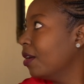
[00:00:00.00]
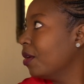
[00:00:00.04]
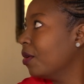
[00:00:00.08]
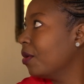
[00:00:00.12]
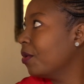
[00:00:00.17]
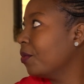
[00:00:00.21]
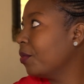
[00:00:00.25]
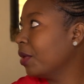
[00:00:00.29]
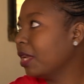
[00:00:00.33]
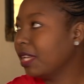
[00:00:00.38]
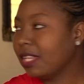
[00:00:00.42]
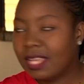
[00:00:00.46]

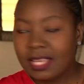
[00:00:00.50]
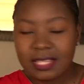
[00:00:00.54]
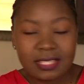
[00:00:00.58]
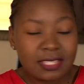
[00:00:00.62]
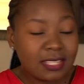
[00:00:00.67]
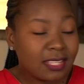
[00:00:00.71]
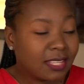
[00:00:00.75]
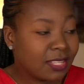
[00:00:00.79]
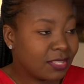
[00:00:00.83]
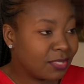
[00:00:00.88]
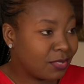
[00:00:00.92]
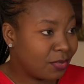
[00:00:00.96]
when
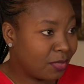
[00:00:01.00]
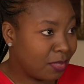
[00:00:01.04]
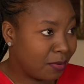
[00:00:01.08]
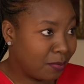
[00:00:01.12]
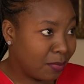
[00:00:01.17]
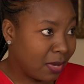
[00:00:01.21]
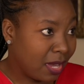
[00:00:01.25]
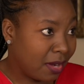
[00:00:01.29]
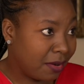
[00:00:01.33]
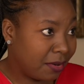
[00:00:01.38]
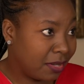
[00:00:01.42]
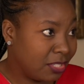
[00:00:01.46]
getting into the
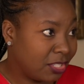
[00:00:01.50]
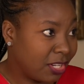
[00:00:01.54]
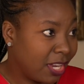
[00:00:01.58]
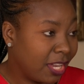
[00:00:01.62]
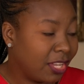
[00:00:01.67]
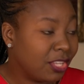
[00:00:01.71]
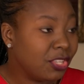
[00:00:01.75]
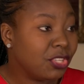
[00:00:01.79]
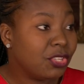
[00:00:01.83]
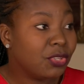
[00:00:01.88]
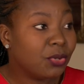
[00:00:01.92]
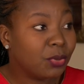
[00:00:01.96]
marriage,
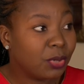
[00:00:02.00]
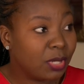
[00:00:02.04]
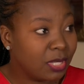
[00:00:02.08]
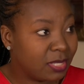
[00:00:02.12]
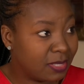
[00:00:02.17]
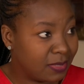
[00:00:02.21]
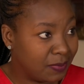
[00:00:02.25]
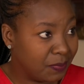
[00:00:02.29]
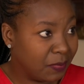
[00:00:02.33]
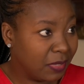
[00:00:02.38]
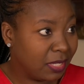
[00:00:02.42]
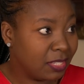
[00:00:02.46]
I knew
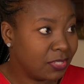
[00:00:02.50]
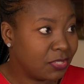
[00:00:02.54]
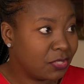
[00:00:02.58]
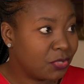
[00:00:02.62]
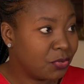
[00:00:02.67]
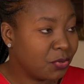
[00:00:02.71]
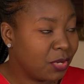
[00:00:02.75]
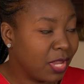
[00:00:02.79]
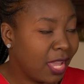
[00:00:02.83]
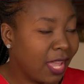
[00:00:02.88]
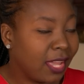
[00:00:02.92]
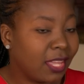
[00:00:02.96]
his
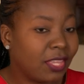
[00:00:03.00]
ministry.